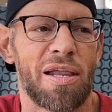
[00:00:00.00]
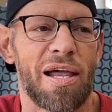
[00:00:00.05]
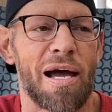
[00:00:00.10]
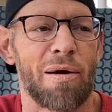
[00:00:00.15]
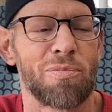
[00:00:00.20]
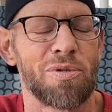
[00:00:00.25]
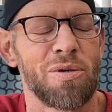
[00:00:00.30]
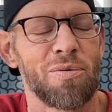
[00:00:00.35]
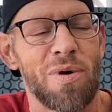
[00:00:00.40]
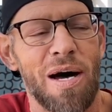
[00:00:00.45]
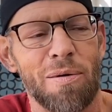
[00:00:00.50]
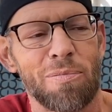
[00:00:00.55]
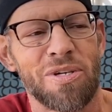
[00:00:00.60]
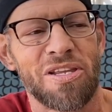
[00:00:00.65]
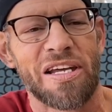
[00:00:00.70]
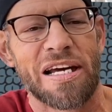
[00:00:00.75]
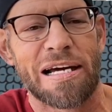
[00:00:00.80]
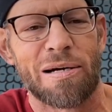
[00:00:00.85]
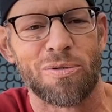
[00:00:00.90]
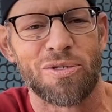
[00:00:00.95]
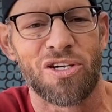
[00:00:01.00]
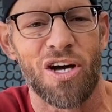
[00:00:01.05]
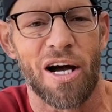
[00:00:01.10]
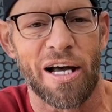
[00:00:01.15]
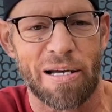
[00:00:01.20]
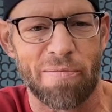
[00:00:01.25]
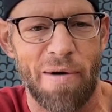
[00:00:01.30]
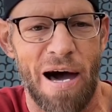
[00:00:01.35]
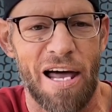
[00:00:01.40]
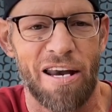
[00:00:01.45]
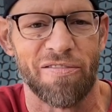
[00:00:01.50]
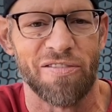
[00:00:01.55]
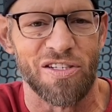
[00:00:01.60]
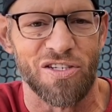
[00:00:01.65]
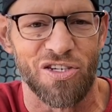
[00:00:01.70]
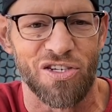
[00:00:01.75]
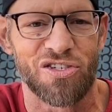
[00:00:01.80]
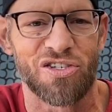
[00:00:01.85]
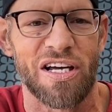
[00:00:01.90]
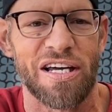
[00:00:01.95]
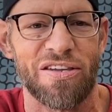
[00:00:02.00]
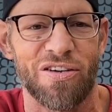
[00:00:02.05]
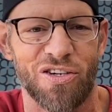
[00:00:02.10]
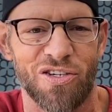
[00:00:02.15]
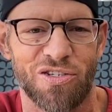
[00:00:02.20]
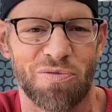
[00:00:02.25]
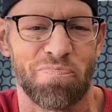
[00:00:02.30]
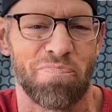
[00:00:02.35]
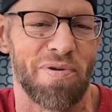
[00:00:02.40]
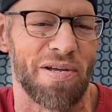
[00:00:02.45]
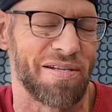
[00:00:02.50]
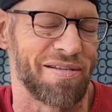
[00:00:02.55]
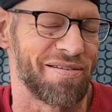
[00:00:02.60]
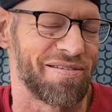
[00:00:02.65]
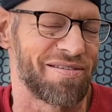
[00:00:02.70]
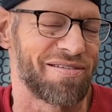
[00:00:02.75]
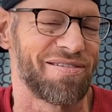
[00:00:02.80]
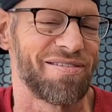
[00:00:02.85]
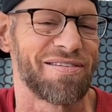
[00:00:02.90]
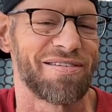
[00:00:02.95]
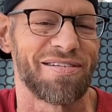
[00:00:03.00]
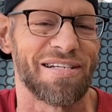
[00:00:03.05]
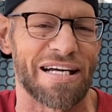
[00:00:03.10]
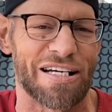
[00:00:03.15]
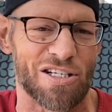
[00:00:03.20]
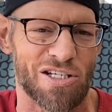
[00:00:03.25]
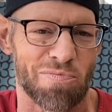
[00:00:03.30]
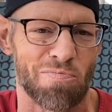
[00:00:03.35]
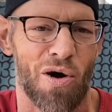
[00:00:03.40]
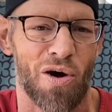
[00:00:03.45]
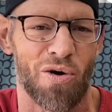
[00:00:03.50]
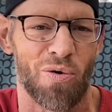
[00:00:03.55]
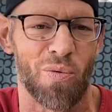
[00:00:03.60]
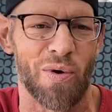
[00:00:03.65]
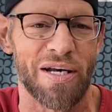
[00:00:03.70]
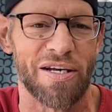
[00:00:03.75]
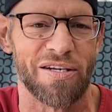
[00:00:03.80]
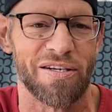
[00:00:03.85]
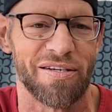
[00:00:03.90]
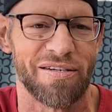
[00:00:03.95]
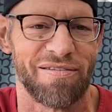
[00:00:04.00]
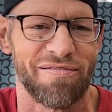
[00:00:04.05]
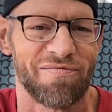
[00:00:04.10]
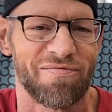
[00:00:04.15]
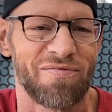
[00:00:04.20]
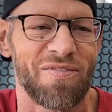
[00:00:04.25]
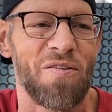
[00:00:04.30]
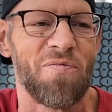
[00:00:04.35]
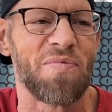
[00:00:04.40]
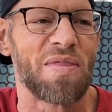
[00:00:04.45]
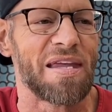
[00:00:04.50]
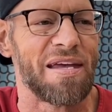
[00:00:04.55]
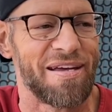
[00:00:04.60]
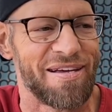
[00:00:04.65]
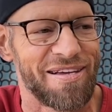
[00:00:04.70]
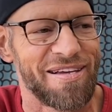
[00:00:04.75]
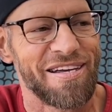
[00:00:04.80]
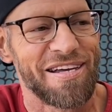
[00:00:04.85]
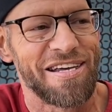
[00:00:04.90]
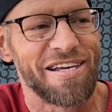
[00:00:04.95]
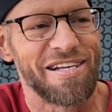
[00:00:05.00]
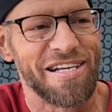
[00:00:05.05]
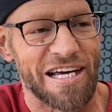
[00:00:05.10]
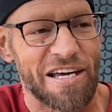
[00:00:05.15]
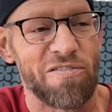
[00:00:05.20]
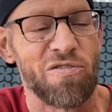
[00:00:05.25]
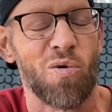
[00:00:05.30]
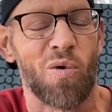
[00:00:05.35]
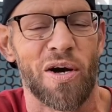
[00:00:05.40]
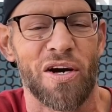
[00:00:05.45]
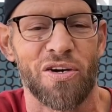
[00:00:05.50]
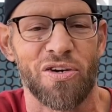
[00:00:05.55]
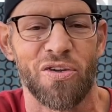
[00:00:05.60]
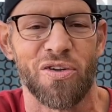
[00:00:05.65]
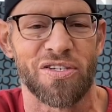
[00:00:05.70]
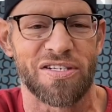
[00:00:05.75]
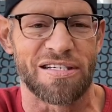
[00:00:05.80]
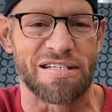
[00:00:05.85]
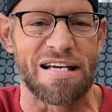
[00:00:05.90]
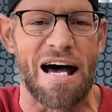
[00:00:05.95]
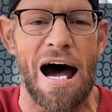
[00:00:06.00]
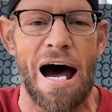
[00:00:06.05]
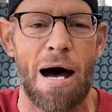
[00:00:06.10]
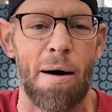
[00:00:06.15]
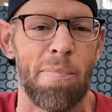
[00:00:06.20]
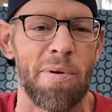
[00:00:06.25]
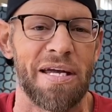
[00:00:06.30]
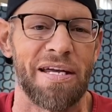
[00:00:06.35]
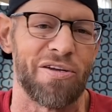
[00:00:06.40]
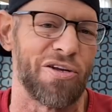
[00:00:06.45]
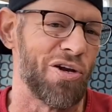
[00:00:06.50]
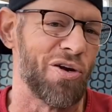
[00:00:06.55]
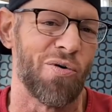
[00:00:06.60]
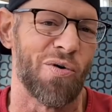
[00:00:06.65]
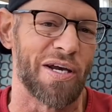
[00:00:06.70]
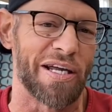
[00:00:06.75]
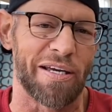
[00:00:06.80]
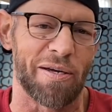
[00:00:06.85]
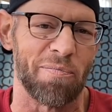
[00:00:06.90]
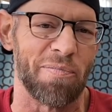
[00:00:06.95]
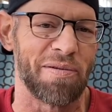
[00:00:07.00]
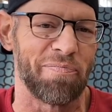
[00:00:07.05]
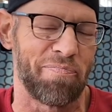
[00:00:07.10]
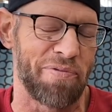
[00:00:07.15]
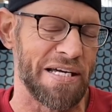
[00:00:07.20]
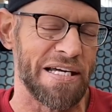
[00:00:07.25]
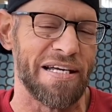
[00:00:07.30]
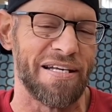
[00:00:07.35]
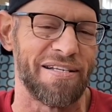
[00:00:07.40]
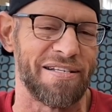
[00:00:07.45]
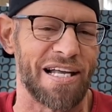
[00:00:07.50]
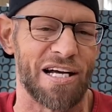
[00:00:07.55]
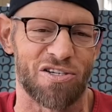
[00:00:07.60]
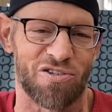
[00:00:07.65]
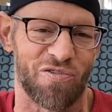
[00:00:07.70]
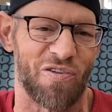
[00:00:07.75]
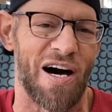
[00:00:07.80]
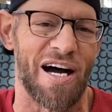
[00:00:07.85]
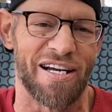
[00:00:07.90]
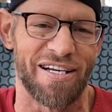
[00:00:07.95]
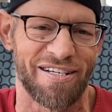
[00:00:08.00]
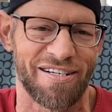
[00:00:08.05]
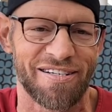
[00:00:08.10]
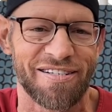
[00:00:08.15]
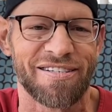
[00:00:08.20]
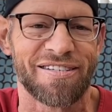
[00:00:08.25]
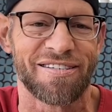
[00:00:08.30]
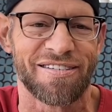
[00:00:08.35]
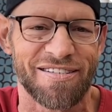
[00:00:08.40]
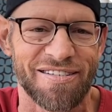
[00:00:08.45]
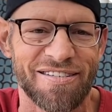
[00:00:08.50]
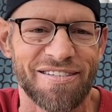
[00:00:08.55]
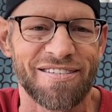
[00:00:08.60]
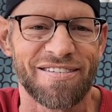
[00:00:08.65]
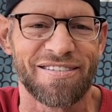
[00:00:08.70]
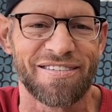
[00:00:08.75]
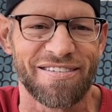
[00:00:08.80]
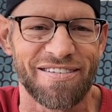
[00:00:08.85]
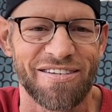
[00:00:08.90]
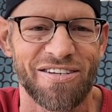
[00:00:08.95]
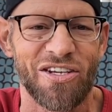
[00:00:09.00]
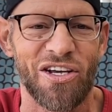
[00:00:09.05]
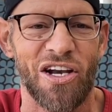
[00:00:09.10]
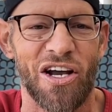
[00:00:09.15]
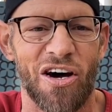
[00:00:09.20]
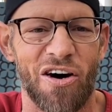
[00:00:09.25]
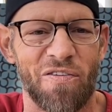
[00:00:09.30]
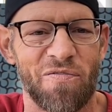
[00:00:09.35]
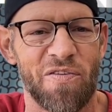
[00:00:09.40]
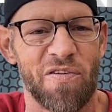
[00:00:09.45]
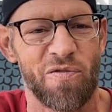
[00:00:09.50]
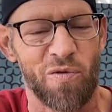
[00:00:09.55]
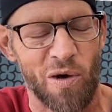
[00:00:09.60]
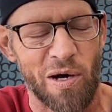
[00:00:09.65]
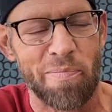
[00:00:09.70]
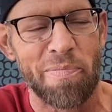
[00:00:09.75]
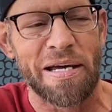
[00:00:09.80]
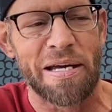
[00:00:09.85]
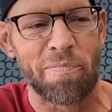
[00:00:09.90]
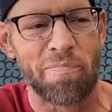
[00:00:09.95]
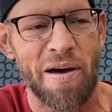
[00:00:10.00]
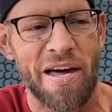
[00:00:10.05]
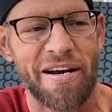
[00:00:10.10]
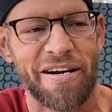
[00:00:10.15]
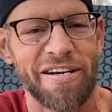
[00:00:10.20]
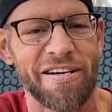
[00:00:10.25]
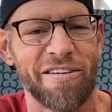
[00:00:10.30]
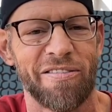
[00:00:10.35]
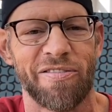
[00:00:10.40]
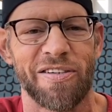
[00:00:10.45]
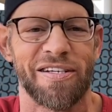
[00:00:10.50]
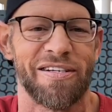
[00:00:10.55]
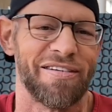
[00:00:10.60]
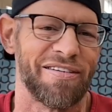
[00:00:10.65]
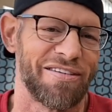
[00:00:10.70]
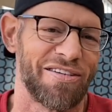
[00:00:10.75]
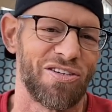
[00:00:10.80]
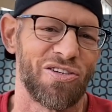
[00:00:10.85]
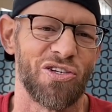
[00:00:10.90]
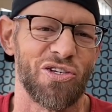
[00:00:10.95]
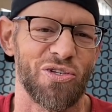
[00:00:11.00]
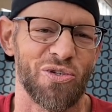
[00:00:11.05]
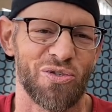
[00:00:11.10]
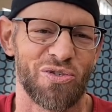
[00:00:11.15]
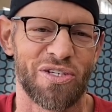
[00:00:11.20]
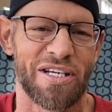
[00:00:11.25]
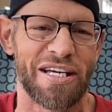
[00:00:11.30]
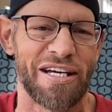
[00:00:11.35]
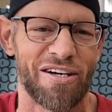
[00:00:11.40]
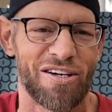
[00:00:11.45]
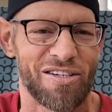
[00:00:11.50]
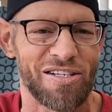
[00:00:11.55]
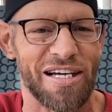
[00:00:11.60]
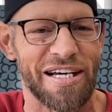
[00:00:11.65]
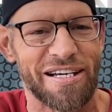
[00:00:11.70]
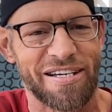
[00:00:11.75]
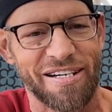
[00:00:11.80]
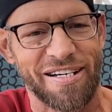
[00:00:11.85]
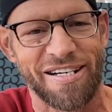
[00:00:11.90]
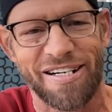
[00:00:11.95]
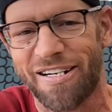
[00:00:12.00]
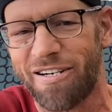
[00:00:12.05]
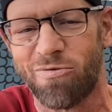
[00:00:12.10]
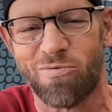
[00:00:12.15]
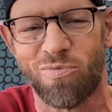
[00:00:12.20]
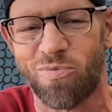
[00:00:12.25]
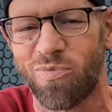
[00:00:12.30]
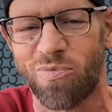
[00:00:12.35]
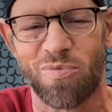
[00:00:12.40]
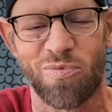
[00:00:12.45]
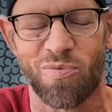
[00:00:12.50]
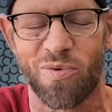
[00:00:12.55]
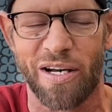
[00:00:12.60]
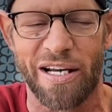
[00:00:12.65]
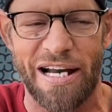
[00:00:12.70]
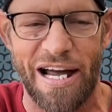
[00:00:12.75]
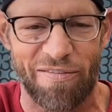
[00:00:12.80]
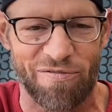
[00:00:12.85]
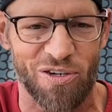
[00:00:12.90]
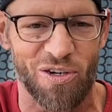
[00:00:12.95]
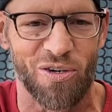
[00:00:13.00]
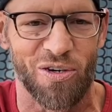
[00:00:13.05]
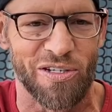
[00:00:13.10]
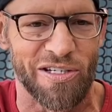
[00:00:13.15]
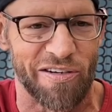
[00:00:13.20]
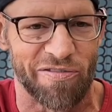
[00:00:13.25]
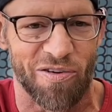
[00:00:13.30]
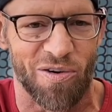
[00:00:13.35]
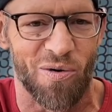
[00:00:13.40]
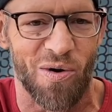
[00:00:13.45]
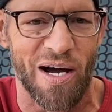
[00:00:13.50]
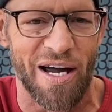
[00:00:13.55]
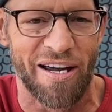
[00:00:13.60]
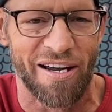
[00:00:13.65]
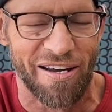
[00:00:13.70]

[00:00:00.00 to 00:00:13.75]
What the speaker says: I would think I would talk him out of it and just say there's like a smarter way to, like, if you want to do this as a hobby and you don't want to compete, that's fine. You know, if you want to be competitive and use gear, like, we're going to have to go a different way.